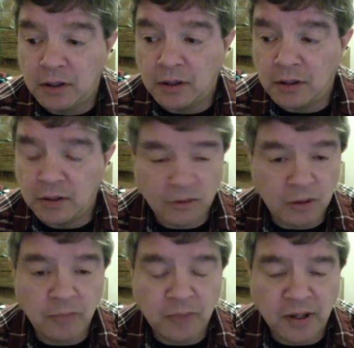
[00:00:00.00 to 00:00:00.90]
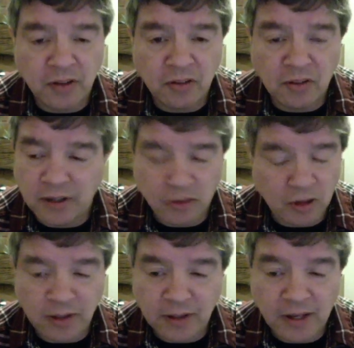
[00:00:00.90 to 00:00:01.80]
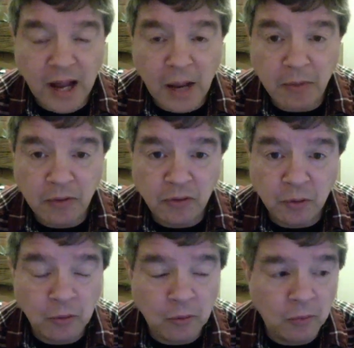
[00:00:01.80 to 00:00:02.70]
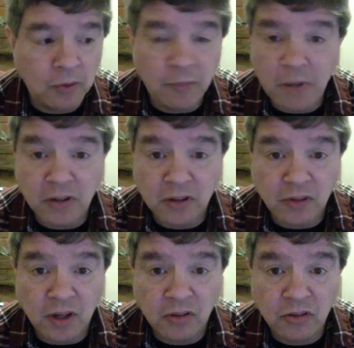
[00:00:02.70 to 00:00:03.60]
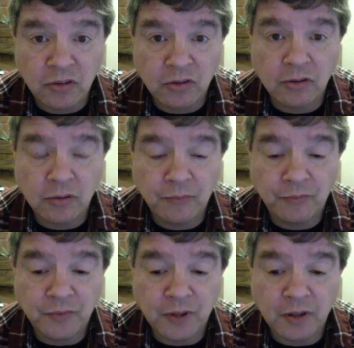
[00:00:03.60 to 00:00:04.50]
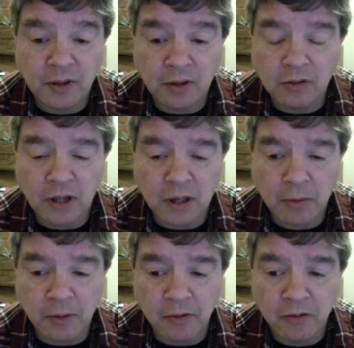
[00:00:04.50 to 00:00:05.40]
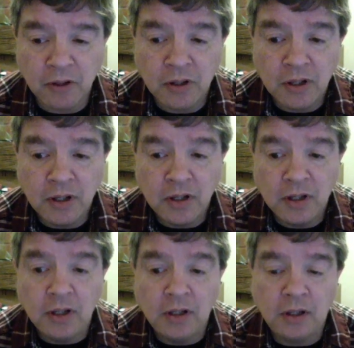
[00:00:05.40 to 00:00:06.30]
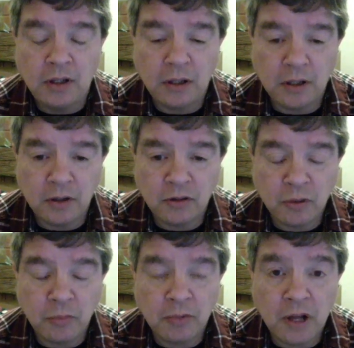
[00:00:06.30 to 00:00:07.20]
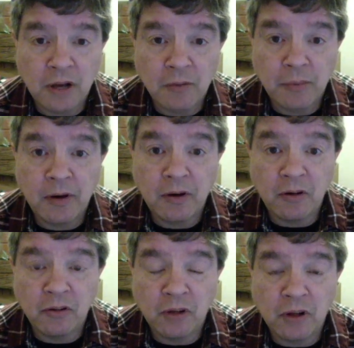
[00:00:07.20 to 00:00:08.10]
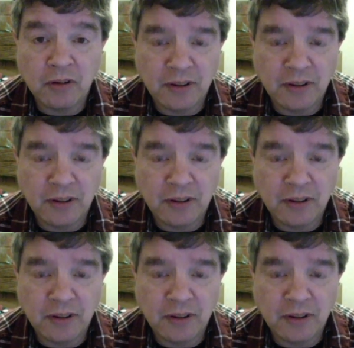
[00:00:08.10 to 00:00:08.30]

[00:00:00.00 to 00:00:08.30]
Some things, like, it happens to the best of us, you know, clock repairs. Some clock repairs actually